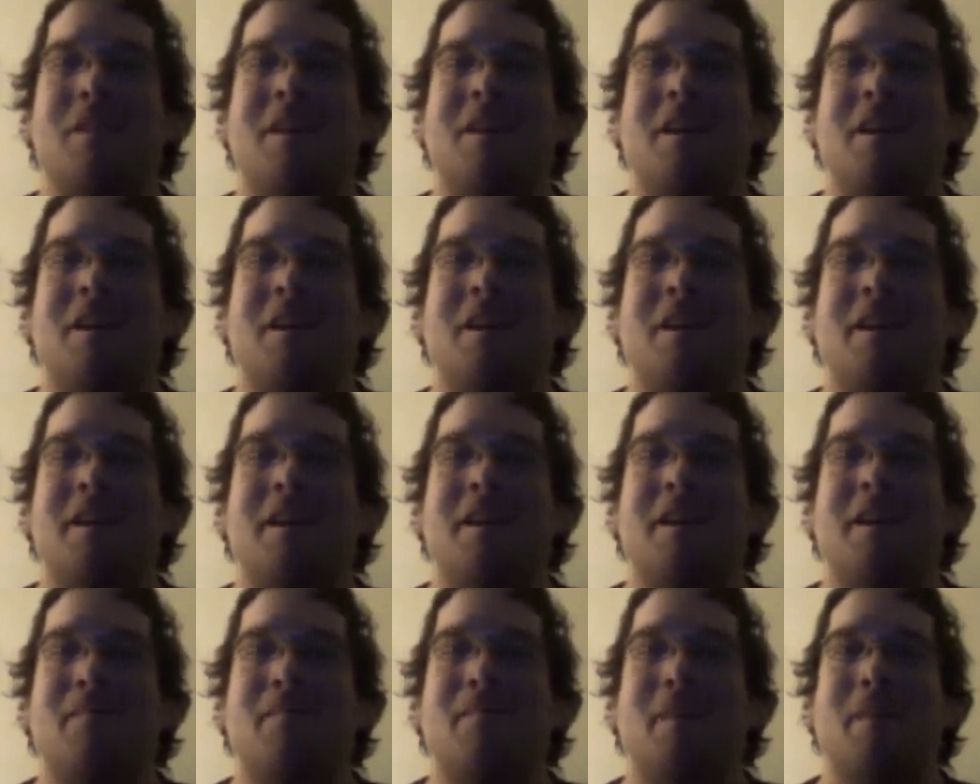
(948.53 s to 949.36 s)
and
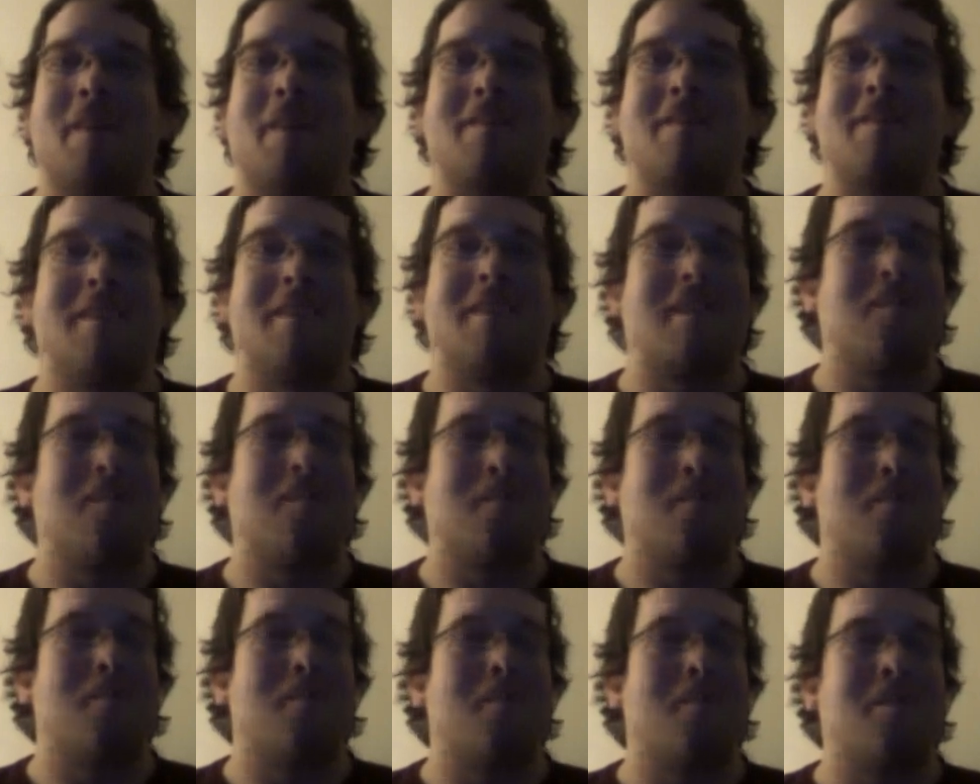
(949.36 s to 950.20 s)
they basically
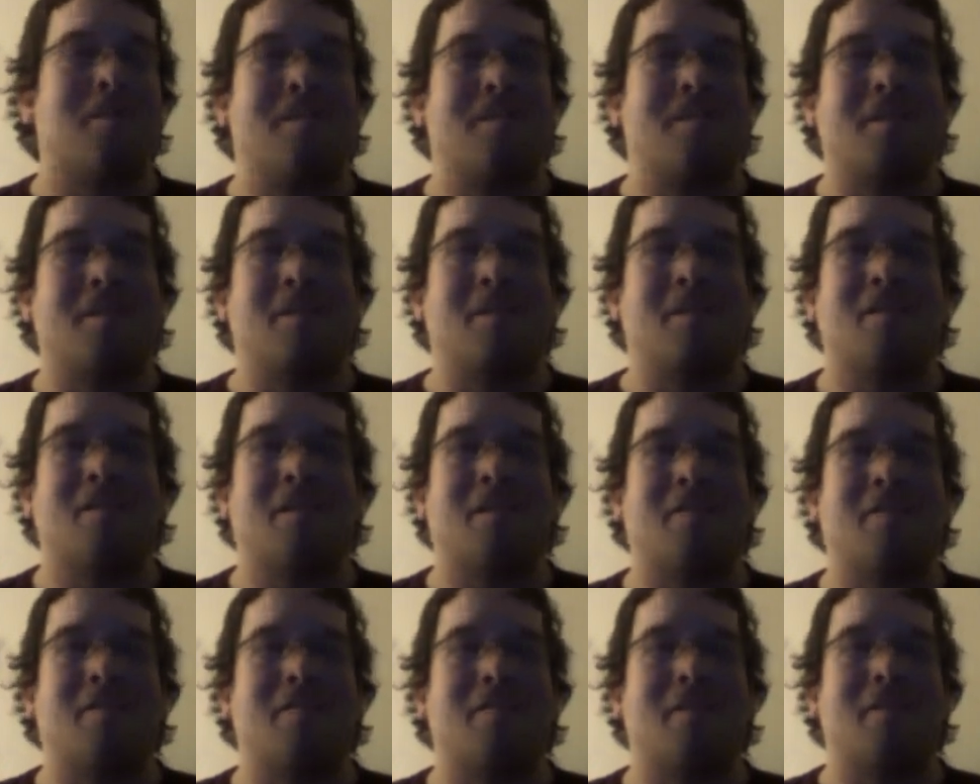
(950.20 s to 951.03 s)
ruined, you know,
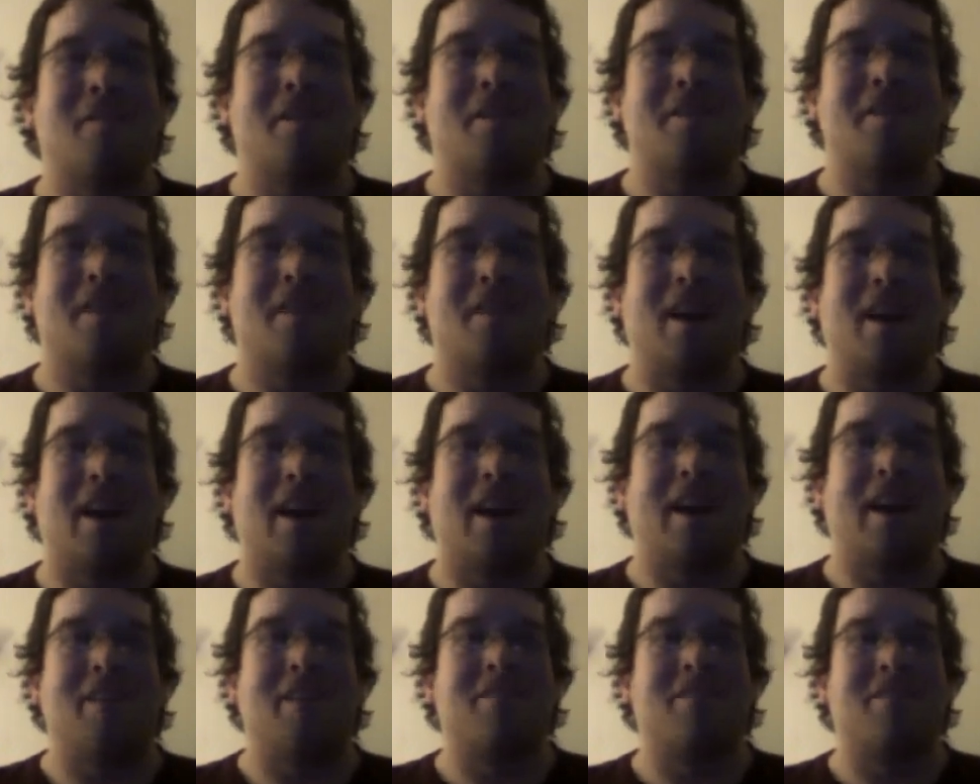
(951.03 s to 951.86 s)
everybody's
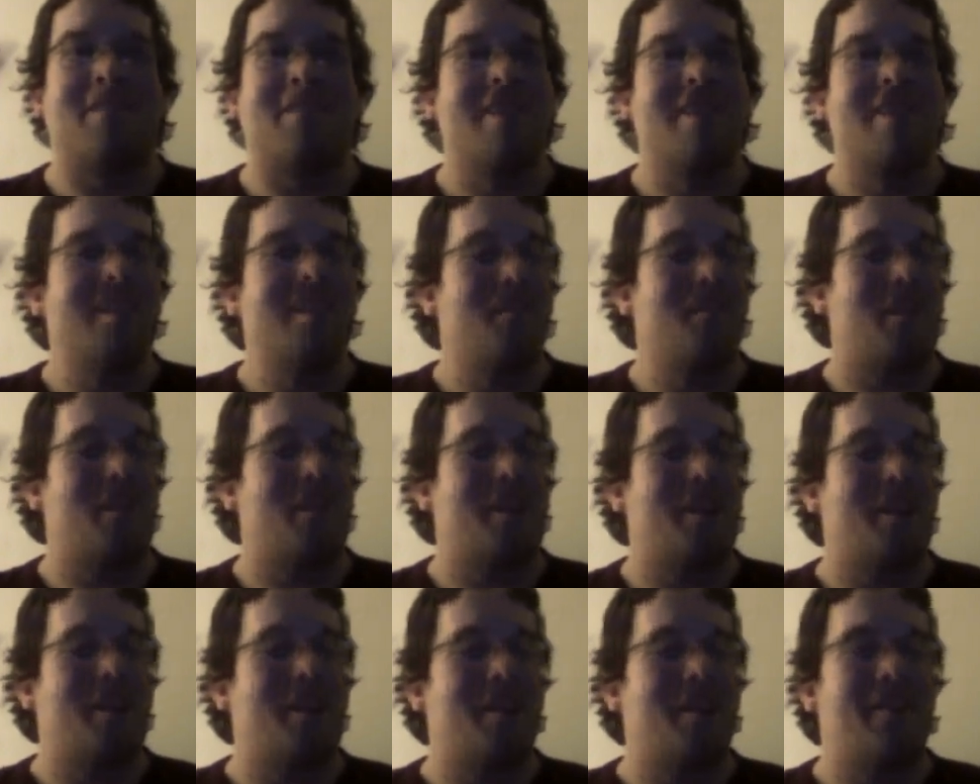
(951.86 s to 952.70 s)
lives by
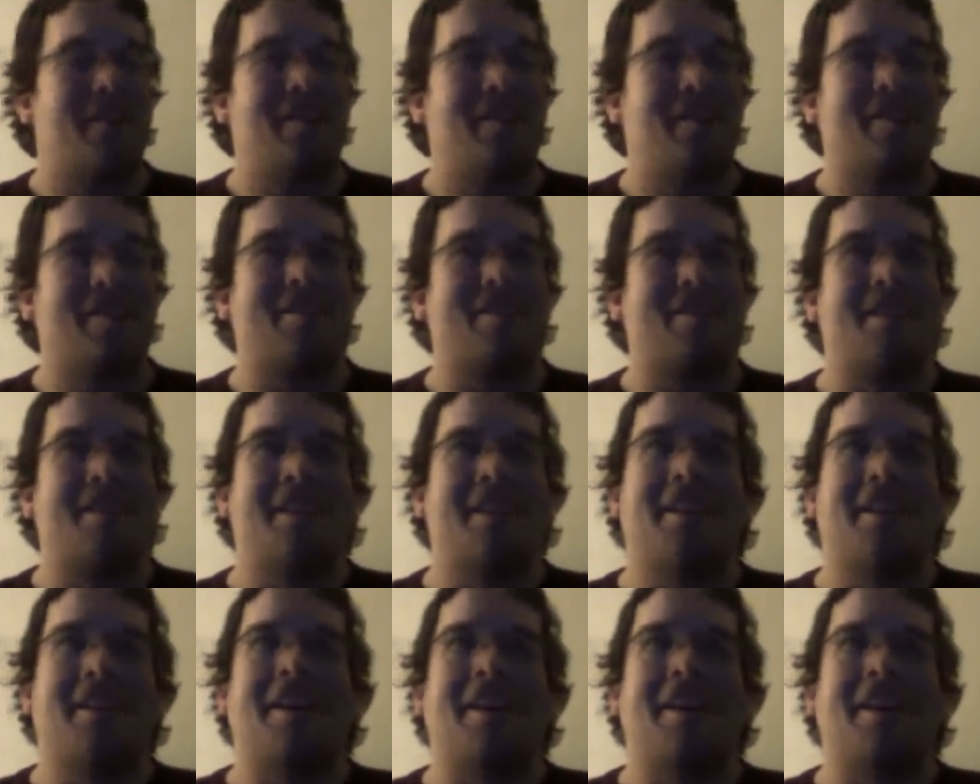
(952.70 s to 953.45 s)
the end of this.